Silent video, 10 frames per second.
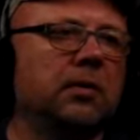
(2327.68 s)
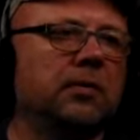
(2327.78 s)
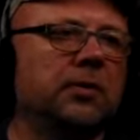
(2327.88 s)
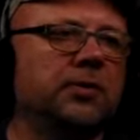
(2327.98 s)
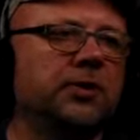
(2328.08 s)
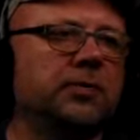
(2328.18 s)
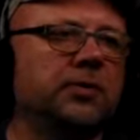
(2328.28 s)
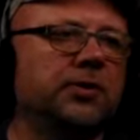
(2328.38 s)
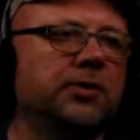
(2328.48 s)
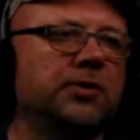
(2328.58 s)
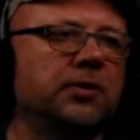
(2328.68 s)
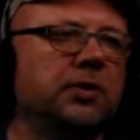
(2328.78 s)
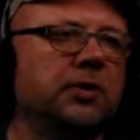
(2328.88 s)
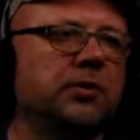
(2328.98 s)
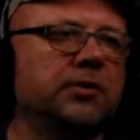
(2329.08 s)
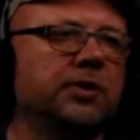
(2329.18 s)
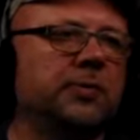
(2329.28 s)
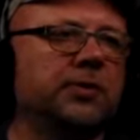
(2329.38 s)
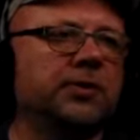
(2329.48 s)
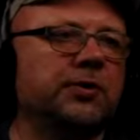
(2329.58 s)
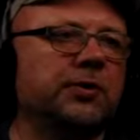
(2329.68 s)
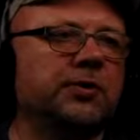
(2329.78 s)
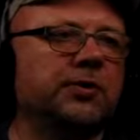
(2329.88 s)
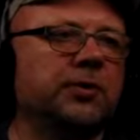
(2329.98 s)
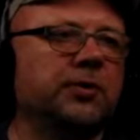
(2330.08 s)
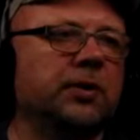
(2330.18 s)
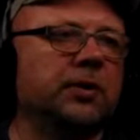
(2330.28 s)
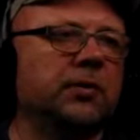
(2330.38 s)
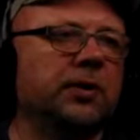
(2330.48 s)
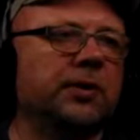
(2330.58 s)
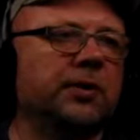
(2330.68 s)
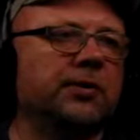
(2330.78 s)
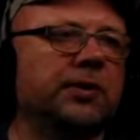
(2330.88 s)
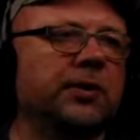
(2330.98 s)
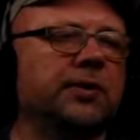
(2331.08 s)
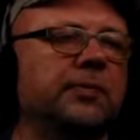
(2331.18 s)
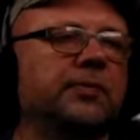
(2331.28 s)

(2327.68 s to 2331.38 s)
From this position into this position, so we're doing this here.